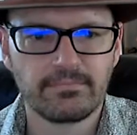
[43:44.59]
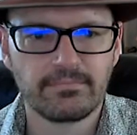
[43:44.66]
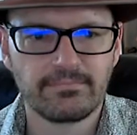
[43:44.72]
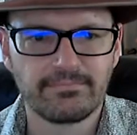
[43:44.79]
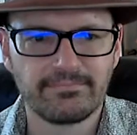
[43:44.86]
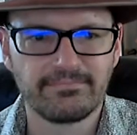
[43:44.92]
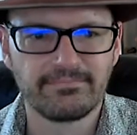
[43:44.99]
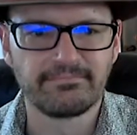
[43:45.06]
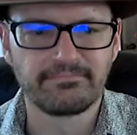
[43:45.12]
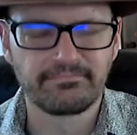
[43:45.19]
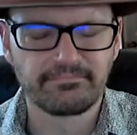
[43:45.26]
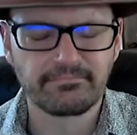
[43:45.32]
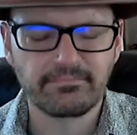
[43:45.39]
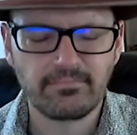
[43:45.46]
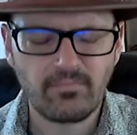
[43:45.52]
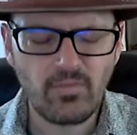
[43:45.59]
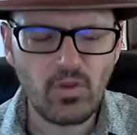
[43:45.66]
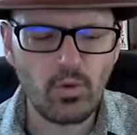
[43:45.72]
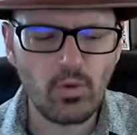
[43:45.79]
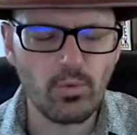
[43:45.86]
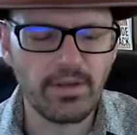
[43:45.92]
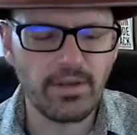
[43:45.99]

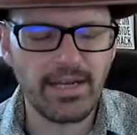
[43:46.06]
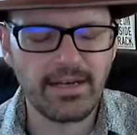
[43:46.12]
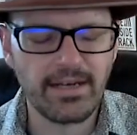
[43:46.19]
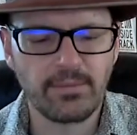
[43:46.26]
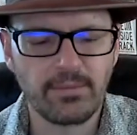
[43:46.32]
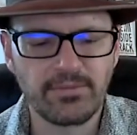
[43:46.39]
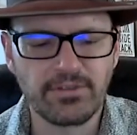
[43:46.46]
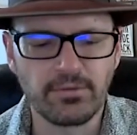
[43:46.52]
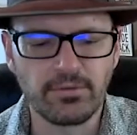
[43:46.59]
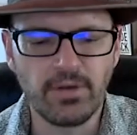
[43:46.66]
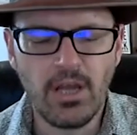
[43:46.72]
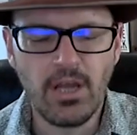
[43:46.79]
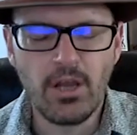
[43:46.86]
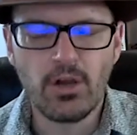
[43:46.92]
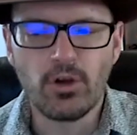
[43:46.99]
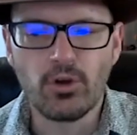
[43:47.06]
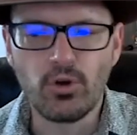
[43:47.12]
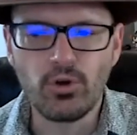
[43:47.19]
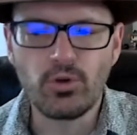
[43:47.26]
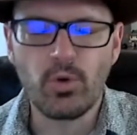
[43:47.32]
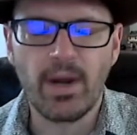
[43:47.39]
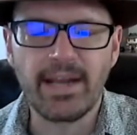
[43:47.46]
Well, and then it comes to, who
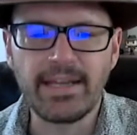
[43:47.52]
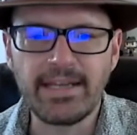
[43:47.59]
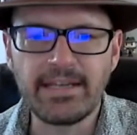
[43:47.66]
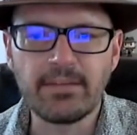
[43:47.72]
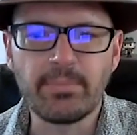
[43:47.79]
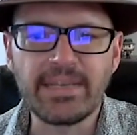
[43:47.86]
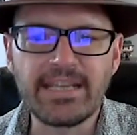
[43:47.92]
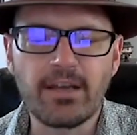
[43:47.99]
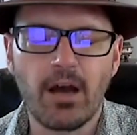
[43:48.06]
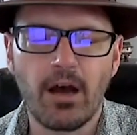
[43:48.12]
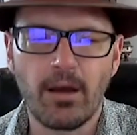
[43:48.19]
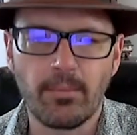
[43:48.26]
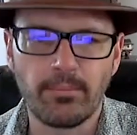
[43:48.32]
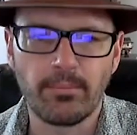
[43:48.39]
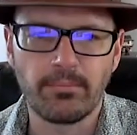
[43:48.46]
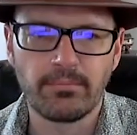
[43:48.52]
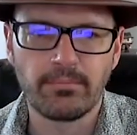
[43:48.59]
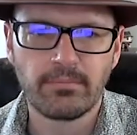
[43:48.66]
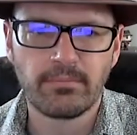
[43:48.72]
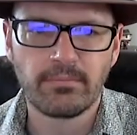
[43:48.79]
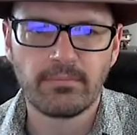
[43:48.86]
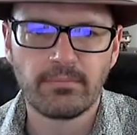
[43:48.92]
do I need to become
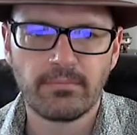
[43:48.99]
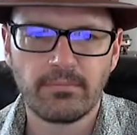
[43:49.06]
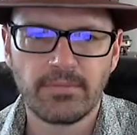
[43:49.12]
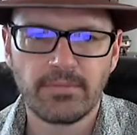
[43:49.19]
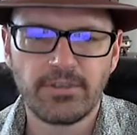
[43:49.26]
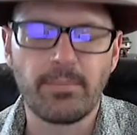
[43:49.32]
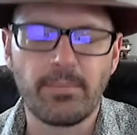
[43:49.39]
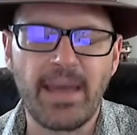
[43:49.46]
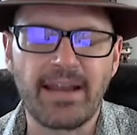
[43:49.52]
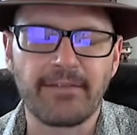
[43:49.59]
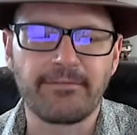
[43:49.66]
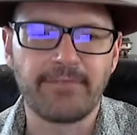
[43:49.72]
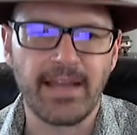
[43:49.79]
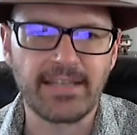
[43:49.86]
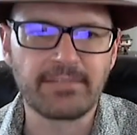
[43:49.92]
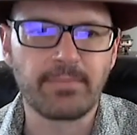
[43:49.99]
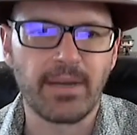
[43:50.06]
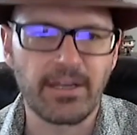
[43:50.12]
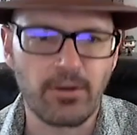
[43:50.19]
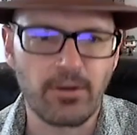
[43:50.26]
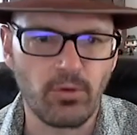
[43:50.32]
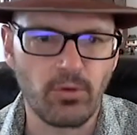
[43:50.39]
to manifest my
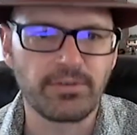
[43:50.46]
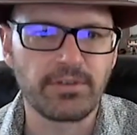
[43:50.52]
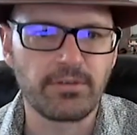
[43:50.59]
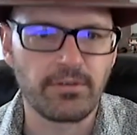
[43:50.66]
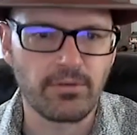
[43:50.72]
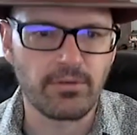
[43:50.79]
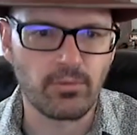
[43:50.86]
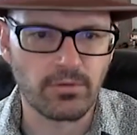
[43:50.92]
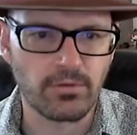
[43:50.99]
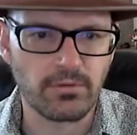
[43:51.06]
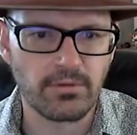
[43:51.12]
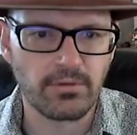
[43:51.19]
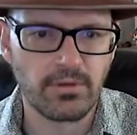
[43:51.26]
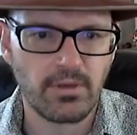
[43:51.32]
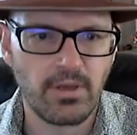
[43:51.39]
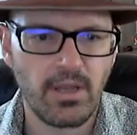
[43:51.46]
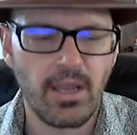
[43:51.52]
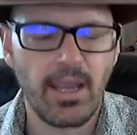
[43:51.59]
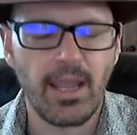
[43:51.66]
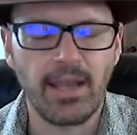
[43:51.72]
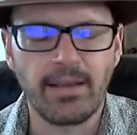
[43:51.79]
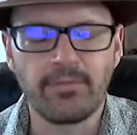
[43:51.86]
goals into the world?
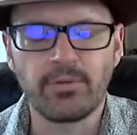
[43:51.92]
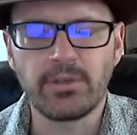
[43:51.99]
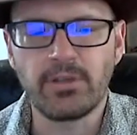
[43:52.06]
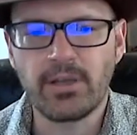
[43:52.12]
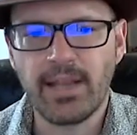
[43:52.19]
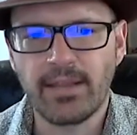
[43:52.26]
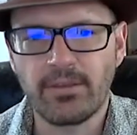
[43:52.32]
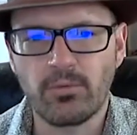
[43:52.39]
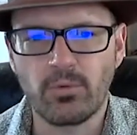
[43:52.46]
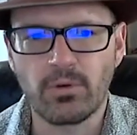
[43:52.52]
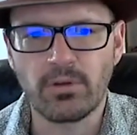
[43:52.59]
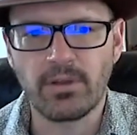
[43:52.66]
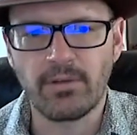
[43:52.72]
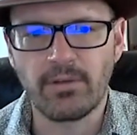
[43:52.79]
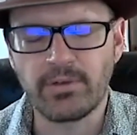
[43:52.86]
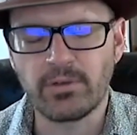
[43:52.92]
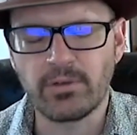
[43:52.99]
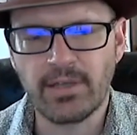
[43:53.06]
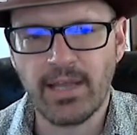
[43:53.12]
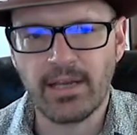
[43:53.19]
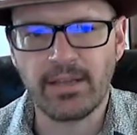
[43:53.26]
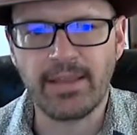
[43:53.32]
And if we look at the world, if we
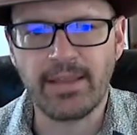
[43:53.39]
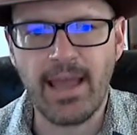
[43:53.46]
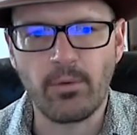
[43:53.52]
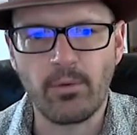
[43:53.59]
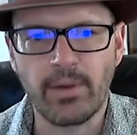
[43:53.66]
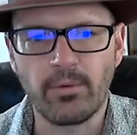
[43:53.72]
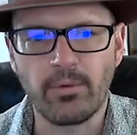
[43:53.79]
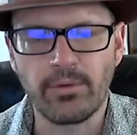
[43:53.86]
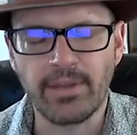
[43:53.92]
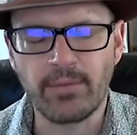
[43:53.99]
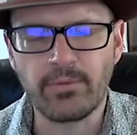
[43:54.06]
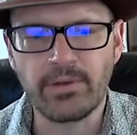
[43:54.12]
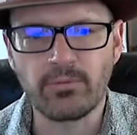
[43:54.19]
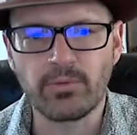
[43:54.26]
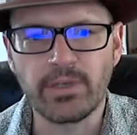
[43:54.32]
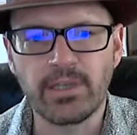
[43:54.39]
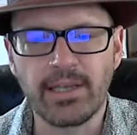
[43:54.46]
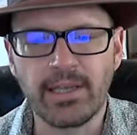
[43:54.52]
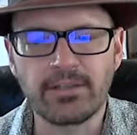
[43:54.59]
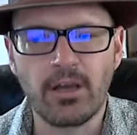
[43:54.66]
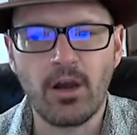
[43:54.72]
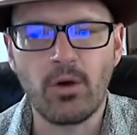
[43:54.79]
look at it that way, well, then we
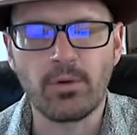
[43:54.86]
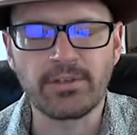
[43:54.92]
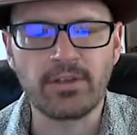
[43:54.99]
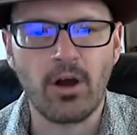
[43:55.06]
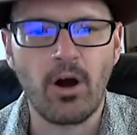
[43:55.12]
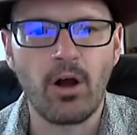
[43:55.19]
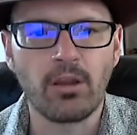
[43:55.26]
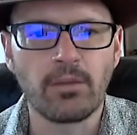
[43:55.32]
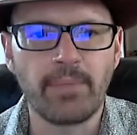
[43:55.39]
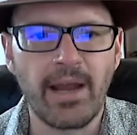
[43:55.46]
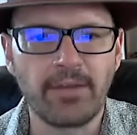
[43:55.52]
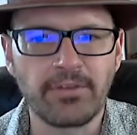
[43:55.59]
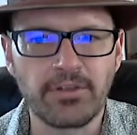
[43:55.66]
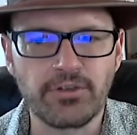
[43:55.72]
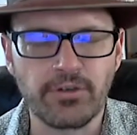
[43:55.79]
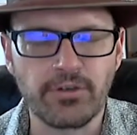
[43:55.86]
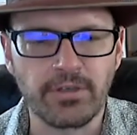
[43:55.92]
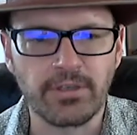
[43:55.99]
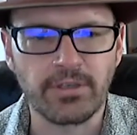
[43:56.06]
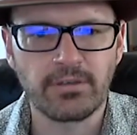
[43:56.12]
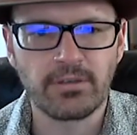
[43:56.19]
realize, oh, it's all about the journey.